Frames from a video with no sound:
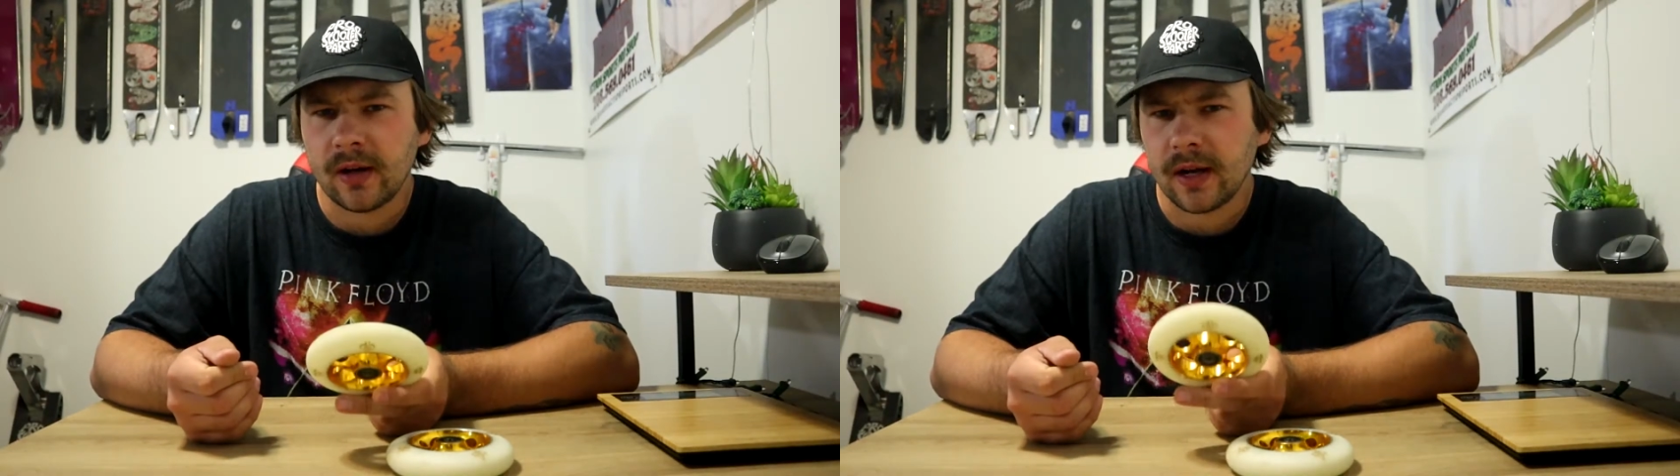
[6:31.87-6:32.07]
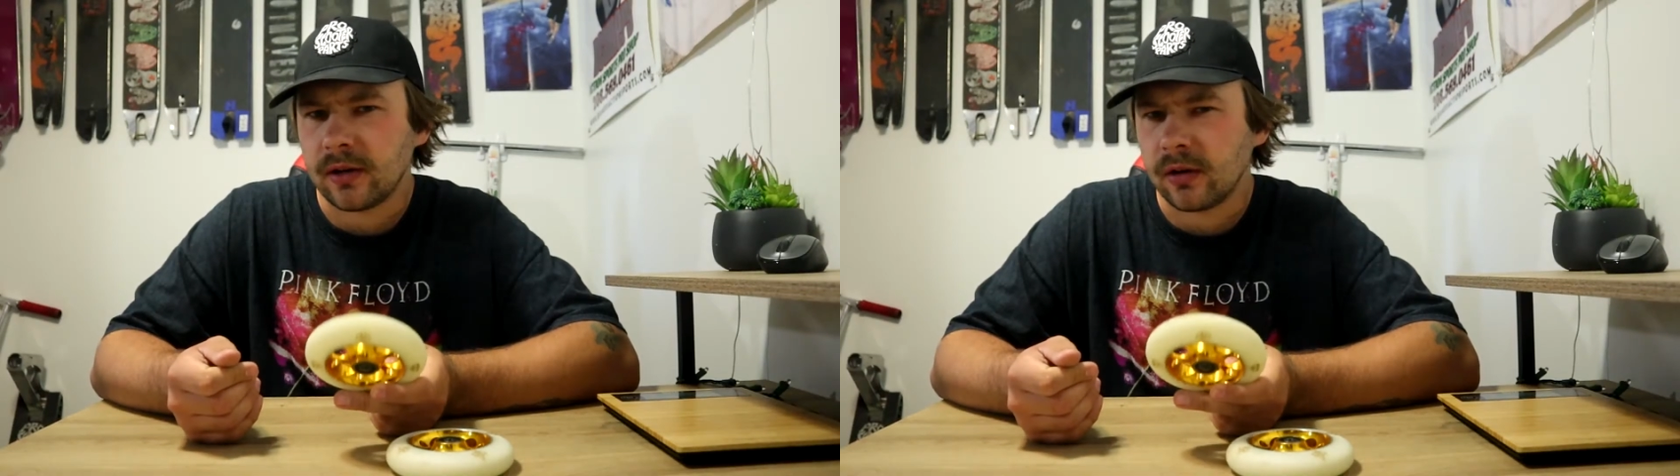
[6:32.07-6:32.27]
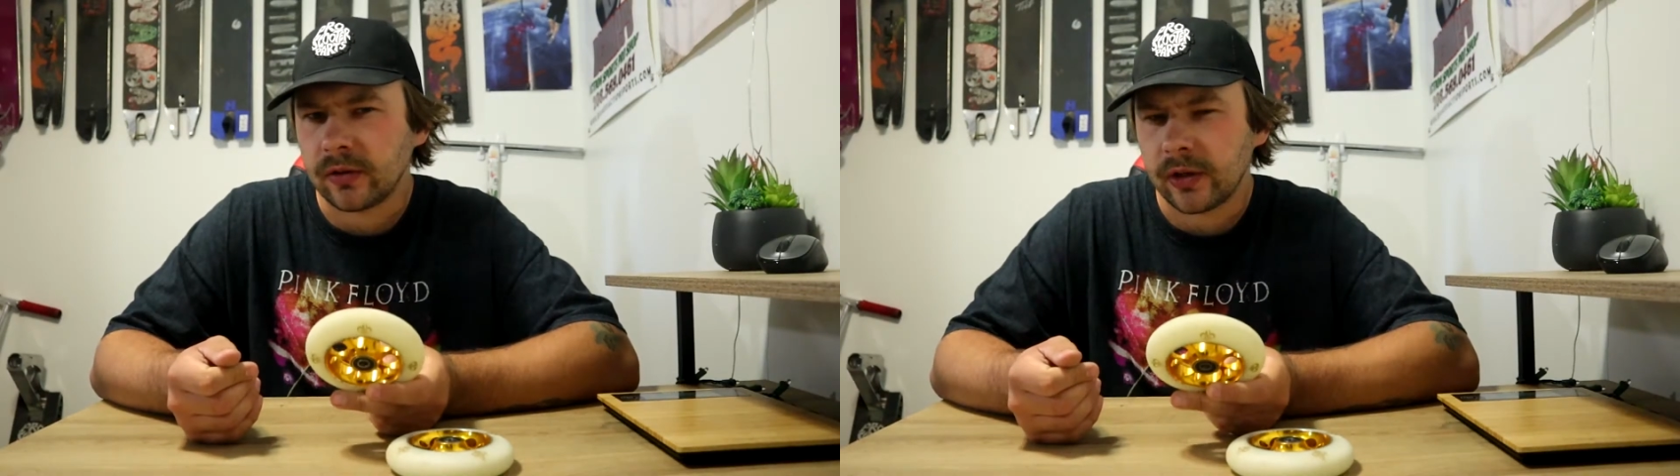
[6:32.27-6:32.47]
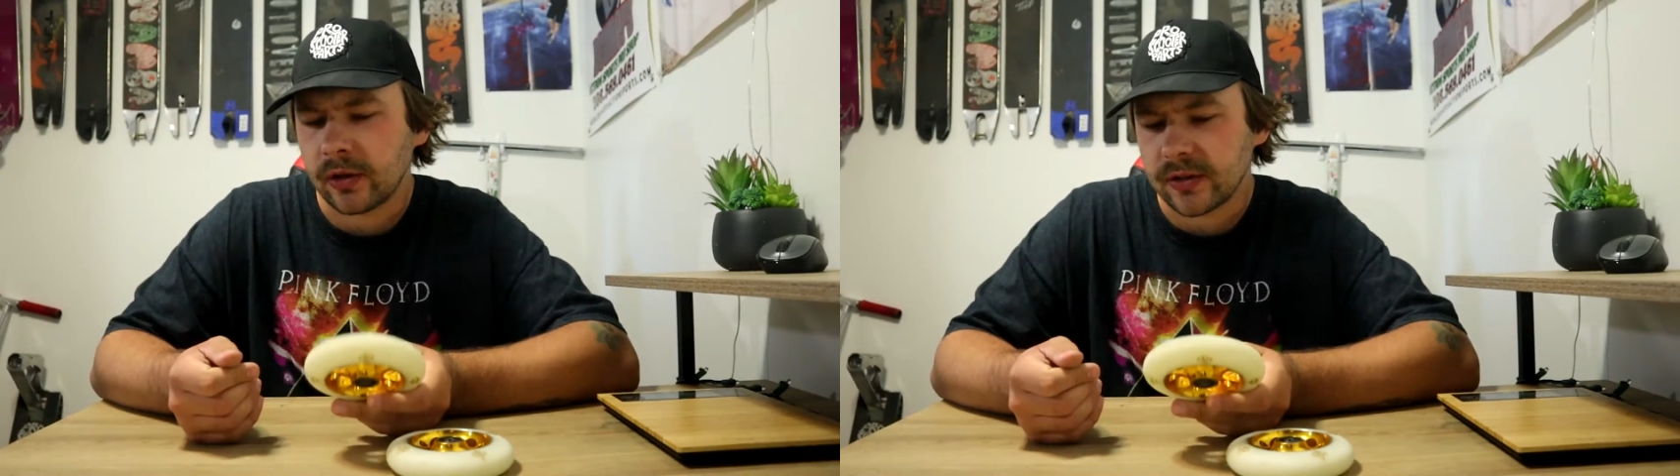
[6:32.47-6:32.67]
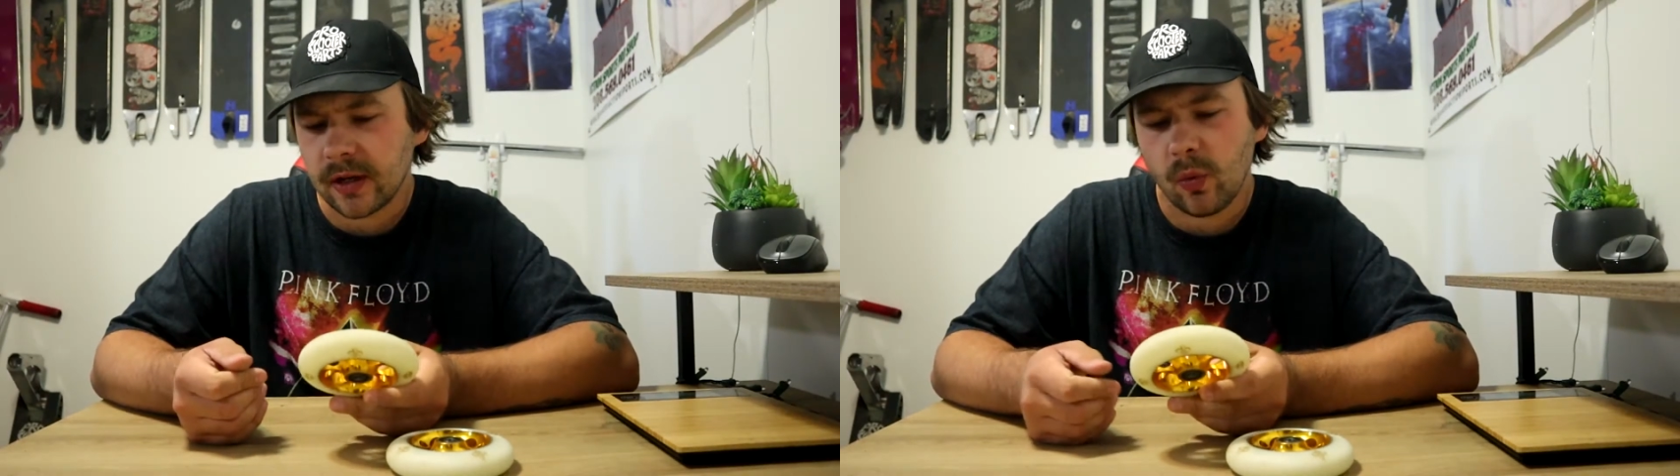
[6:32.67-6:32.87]
and I don't really
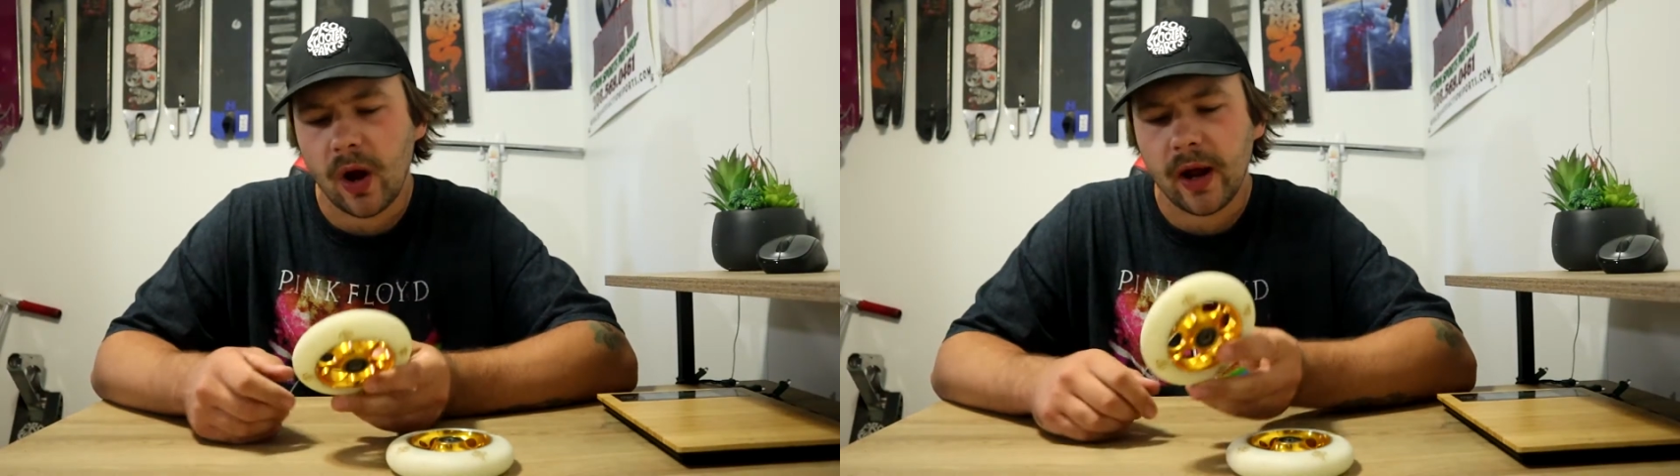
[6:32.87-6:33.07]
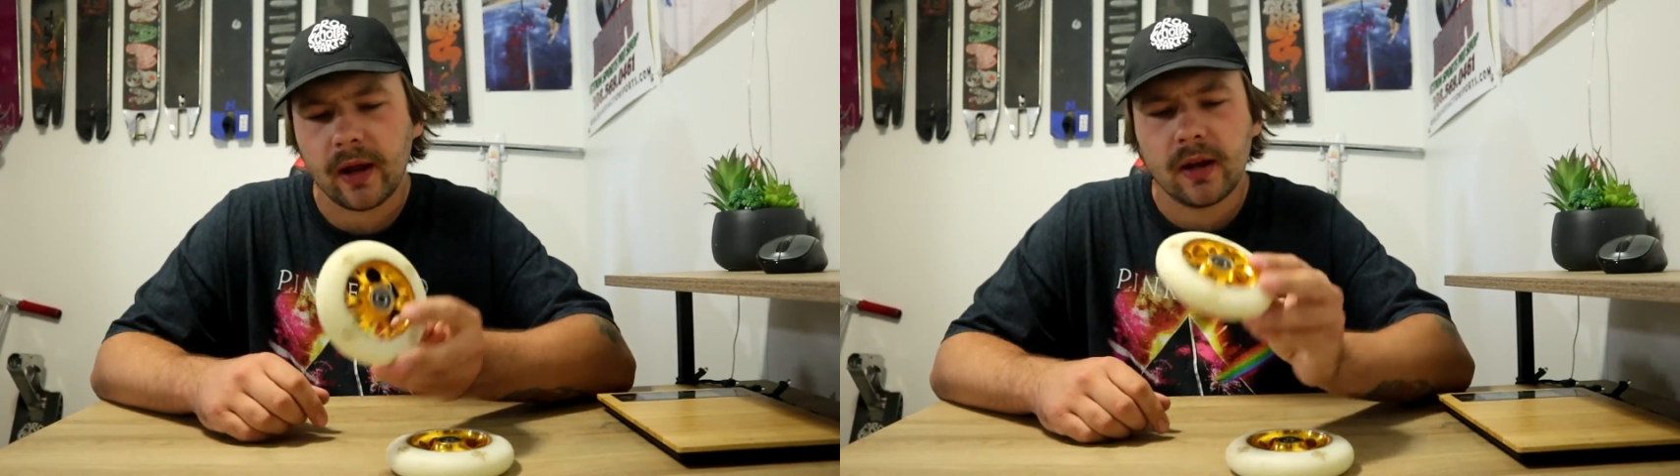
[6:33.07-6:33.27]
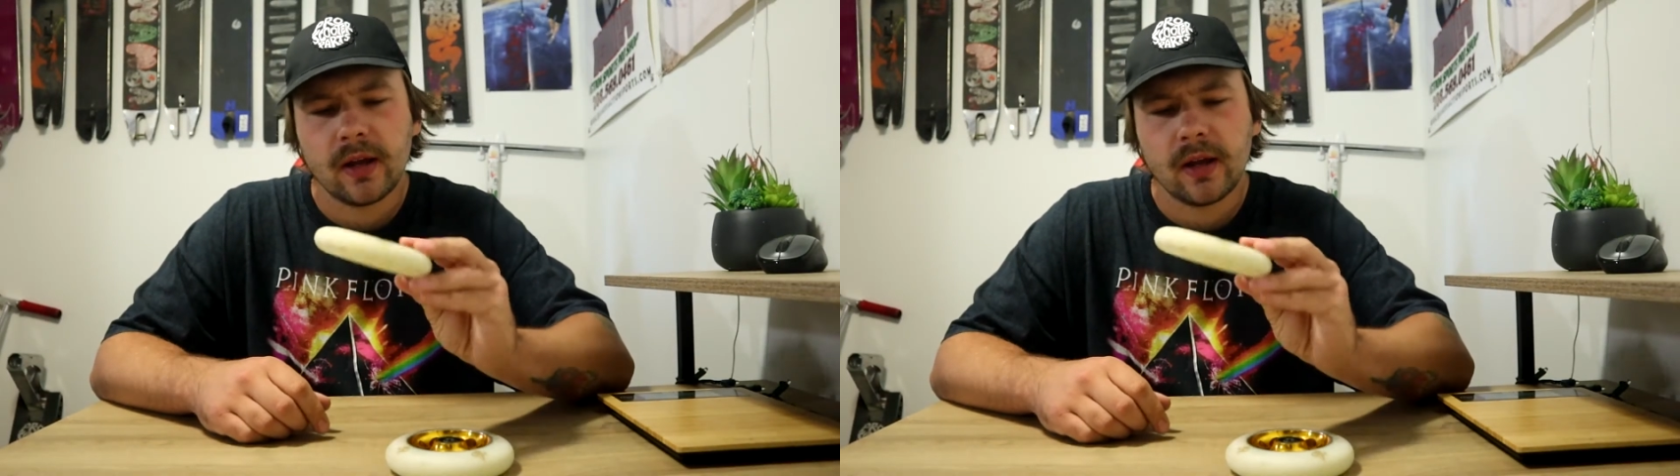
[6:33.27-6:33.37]
understand why,